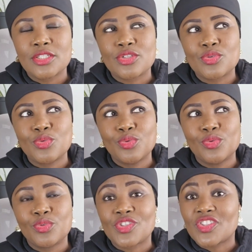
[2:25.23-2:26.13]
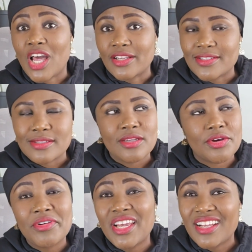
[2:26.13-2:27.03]
to start,
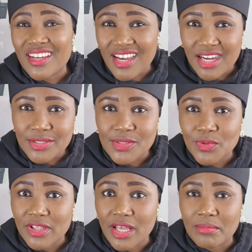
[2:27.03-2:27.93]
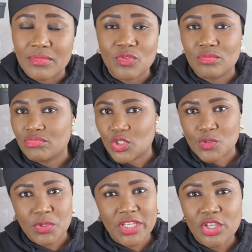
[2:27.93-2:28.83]
create an account with them.
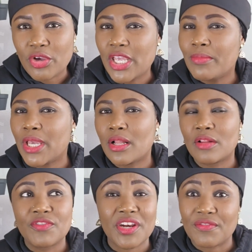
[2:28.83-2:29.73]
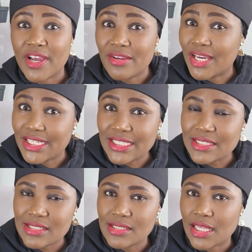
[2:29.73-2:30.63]
Just put in your email, verify your
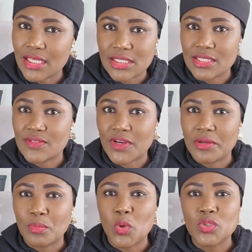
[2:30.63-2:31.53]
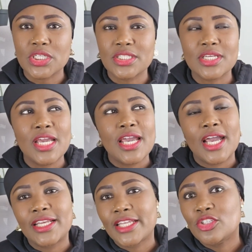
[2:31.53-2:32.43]
identity. I think this is very important.
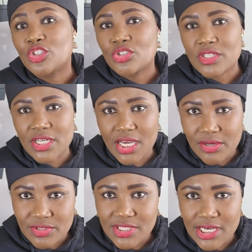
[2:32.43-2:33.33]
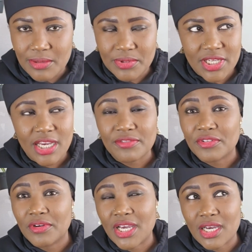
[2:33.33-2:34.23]
And then you choose an account type. They have
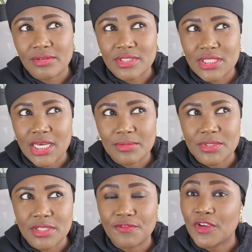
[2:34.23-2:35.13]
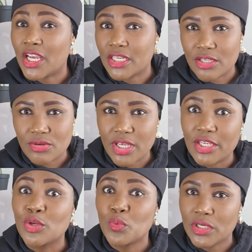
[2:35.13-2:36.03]
3 account types. If you're in the UK,
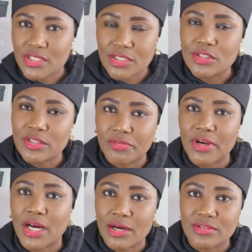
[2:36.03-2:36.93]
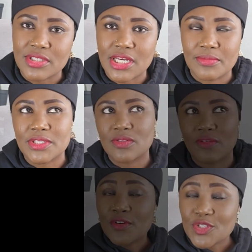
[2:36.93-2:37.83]
you will see 3 account types.
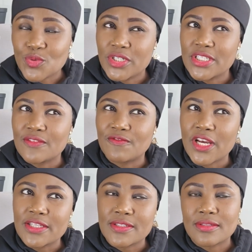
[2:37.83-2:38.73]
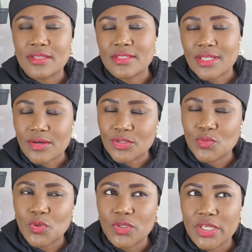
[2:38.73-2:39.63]
The first one is Invest. The second
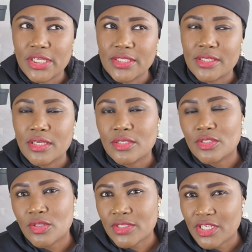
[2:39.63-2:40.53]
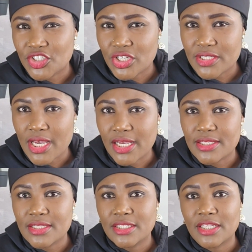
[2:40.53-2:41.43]
one is Stocks and Shares
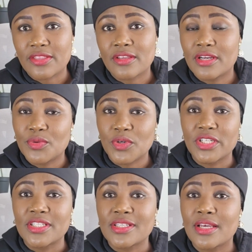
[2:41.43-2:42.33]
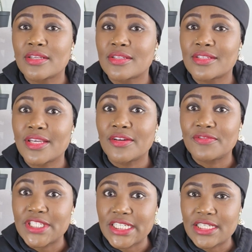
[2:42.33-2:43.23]
ISA. The third one is
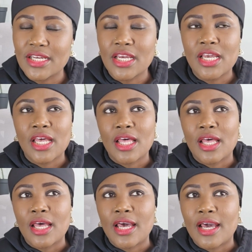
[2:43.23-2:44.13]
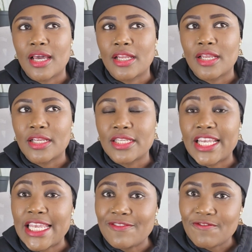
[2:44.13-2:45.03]
CFD.
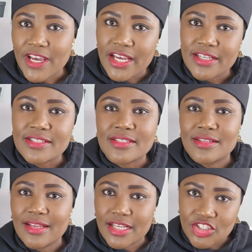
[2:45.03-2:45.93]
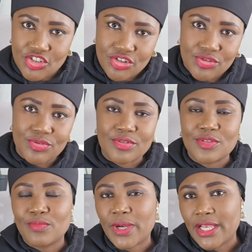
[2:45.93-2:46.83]
The Invest lets you
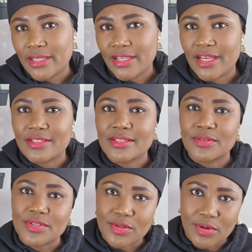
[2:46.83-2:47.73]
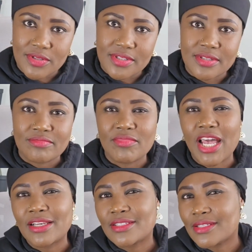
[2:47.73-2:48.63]
to buy and sell stocks.
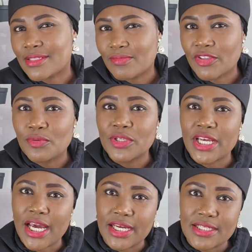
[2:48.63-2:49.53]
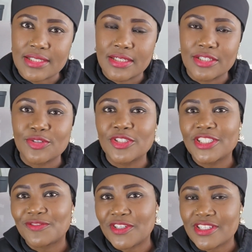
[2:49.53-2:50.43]
And it's the same thing with the ISA. The only
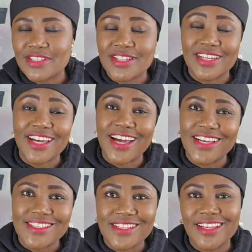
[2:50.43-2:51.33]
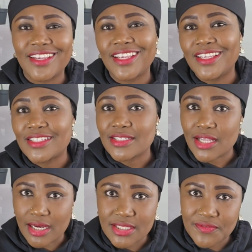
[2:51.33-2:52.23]
difference is that the ISA is
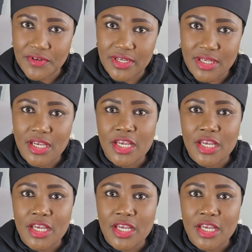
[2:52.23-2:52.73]
tax-free.